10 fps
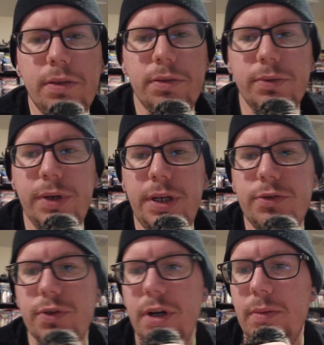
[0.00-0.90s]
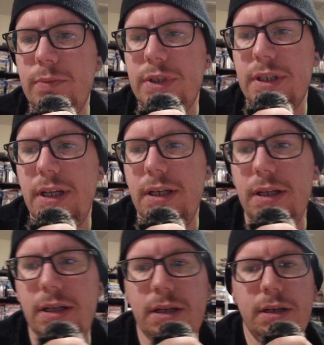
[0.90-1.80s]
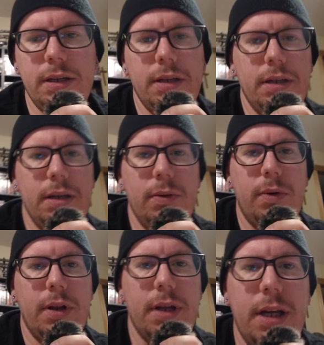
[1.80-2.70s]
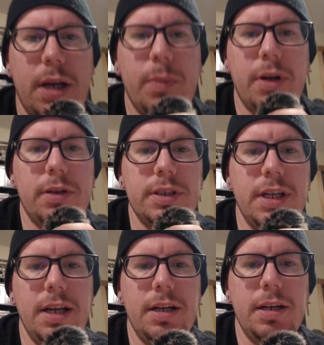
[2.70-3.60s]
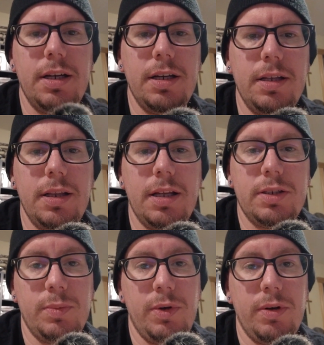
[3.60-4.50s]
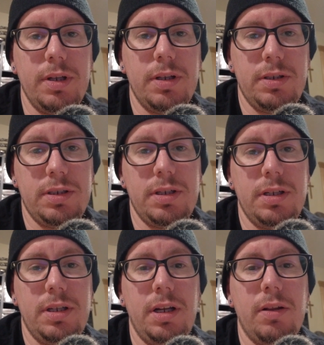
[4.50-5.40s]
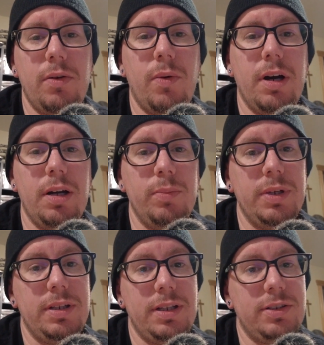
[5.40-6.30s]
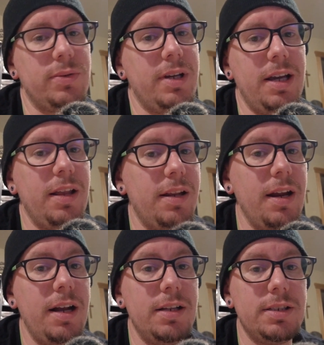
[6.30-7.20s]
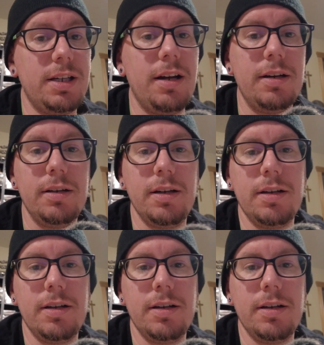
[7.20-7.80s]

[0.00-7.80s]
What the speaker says: 3 drums and one of the kick pedals done, and that's about it. This is going to take a little while, but that's okay. The night is young.